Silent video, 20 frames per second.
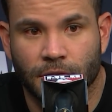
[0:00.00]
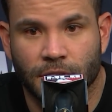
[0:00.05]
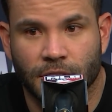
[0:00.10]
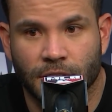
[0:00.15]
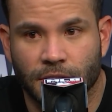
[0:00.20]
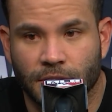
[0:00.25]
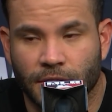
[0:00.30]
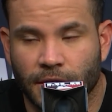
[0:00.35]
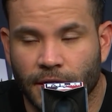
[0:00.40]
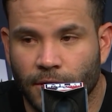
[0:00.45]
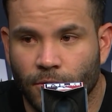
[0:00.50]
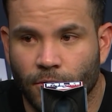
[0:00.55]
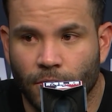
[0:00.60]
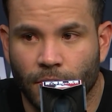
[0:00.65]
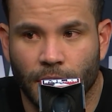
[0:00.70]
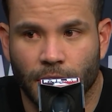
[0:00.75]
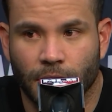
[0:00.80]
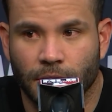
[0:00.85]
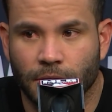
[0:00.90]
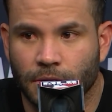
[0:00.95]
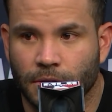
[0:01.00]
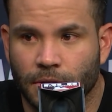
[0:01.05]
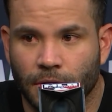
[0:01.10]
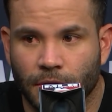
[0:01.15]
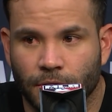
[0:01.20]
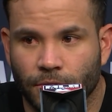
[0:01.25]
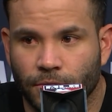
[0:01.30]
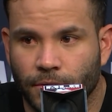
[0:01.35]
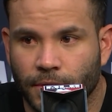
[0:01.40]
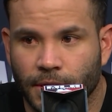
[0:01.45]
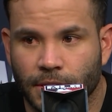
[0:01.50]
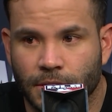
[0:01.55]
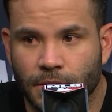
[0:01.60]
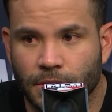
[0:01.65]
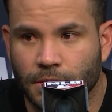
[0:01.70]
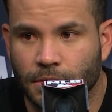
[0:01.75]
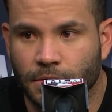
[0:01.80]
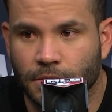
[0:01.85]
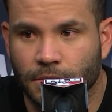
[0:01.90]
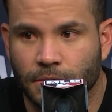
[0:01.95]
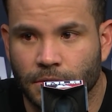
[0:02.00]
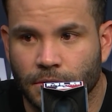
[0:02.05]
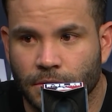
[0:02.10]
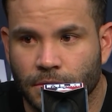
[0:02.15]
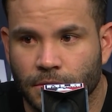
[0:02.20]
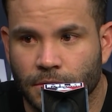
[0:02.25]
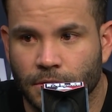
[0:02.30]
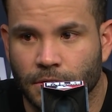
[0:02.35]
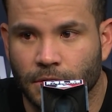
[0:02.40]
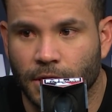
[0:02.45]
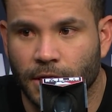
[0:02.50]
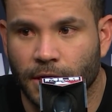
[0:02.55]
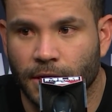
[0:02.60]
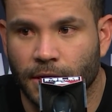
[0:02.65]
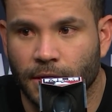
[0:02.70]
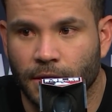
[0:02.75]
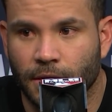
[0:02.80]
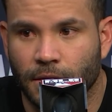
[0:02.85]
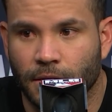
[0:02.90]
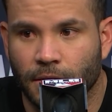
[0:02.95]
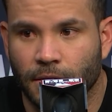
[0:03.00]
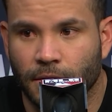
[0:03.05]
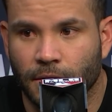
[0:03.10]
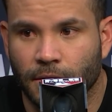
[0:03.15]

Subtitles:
since game one all the way to today.